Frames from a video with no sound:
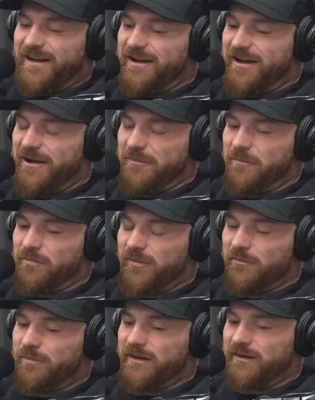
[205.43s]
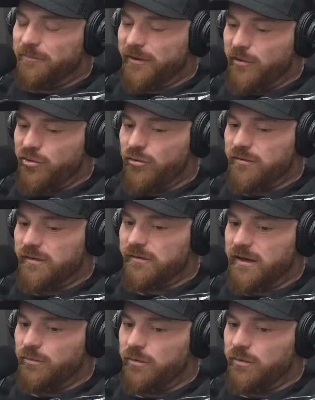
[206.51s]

But all jokes aside,